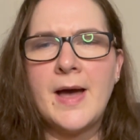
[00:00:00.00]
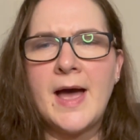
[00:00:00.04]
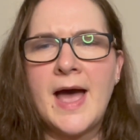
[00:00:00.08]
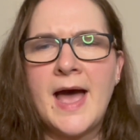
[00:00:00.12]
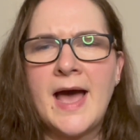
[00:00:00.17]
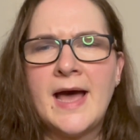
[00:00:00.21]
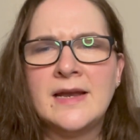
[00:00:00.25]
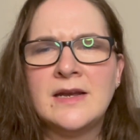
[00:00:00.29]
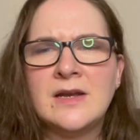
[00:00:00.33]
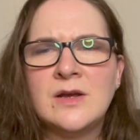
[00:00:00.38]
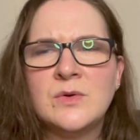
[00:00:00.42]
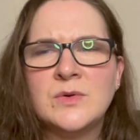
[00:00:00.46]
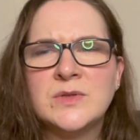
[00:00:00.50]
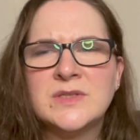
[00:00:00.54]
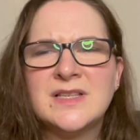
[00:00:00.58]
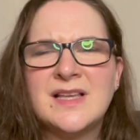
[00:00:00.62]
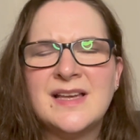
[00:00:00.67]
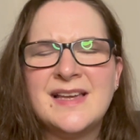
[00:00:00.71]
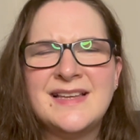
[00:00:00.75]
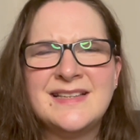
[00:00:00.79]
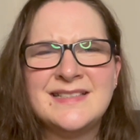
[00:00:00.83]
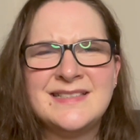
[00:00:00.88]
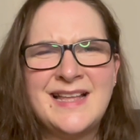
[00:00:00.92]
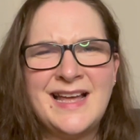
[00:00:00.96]
I was
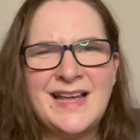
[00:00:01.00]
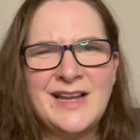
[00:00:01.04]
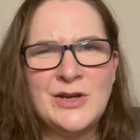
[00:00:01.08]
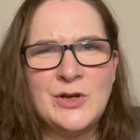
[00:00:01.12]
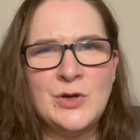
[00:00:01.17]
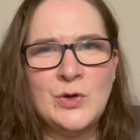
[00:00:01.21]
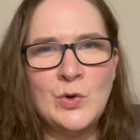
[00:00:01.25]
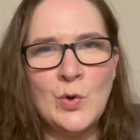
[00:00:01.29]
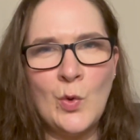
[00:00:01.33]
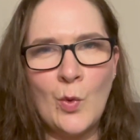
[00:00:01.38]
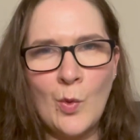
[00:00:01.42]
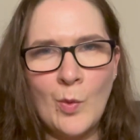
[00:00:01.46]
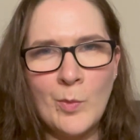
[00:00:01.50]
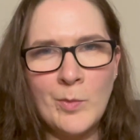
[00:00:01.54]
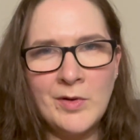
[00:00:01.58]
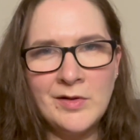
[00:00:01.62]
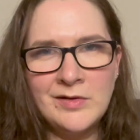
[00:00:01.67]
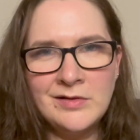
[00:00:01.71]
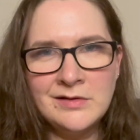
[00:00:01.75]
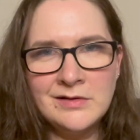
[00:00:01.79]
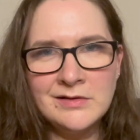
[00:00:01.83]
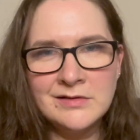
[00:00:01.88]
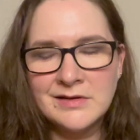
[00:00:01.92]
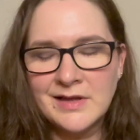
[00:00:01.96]
like, is that normal?
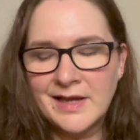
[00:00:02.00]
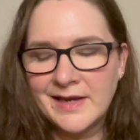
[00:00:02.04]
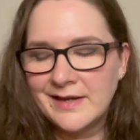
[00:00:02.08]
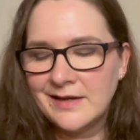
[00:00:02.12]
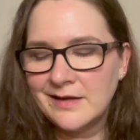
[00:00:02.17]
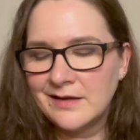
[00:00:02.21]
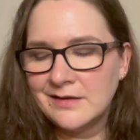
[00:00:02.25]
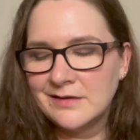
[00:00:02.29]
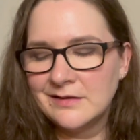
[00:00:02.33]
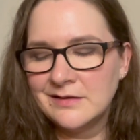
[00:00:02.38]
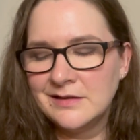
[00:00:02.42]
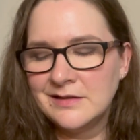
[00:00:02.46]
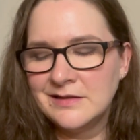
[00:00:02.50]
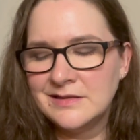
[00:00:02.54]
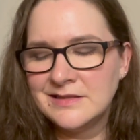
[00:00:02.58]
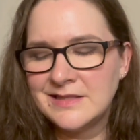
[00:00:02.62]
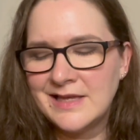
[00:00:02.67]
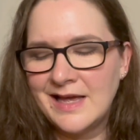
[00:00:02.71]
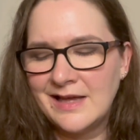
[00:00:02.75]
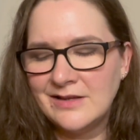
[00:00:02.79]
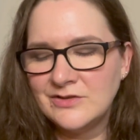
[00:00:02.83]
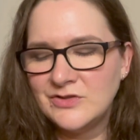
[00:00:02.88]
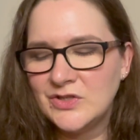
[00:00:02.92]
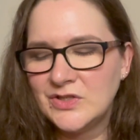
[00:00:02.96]
Like, is
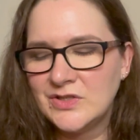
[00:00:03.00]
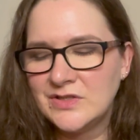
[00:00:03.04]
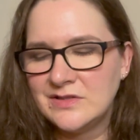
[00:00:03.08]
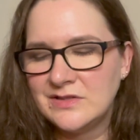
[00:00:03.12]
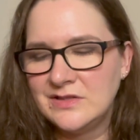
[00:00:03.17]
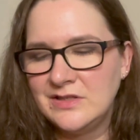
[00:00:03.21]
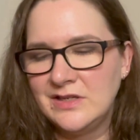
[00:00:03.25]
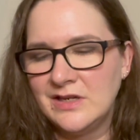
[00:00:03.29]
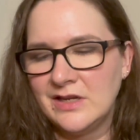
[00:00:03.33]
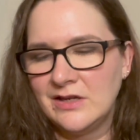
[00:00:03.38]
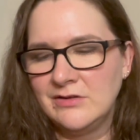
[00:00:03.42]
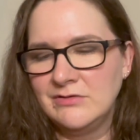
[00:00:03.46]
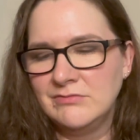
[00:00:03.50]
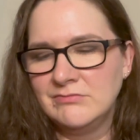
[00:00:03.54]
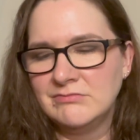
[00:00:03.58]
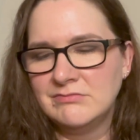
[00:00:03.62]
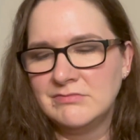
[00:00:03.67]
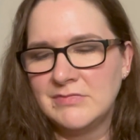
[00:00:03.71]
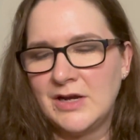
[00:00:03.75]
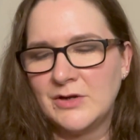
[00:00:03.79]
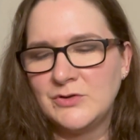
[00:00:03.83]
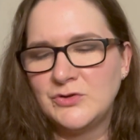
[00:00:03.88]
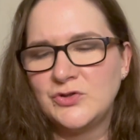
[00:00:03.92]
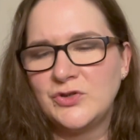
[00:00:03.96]
that just, you know,
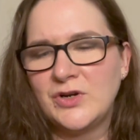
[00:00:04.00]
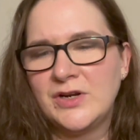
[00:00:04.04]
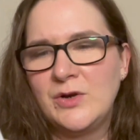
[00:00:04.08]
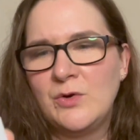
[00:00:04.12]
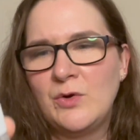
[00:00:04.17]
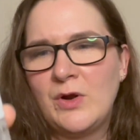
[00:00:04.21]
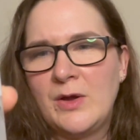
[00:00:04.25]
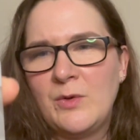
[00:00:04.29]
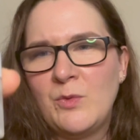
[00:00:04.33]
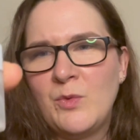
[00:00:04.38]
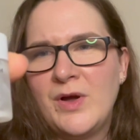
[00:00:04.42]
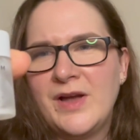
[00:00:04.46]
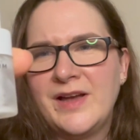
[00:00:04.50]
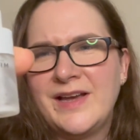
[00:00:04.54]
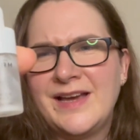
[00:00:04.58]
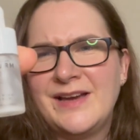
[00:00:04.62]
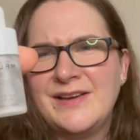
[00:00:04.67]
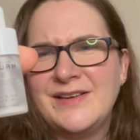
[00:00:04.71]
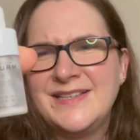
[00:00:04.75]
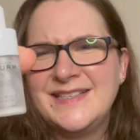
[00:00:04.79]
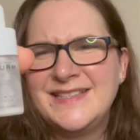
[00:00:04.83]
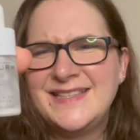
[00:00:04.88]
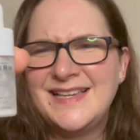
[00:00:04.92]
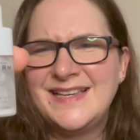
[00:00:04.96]
I was trying to like work
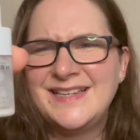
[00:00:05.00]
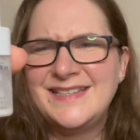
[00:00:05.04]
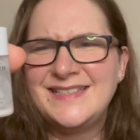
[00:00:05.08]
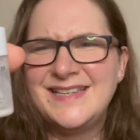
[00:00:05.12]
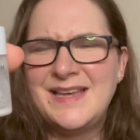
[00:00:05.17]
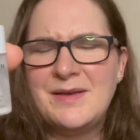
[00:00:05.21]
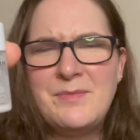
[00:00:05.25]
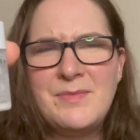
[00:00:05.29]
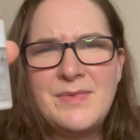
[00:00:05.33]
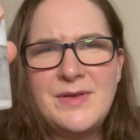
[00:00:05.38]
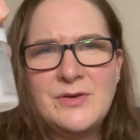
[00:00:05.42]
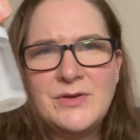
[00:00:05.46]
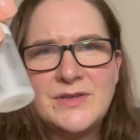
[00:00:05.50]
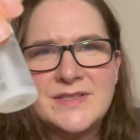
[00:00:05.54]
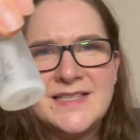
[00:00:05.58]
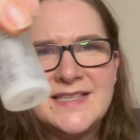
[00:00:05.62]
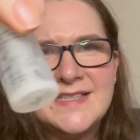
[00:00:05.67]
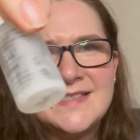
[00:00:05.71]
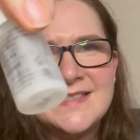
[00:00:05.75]
out, is that 10 mil? Because it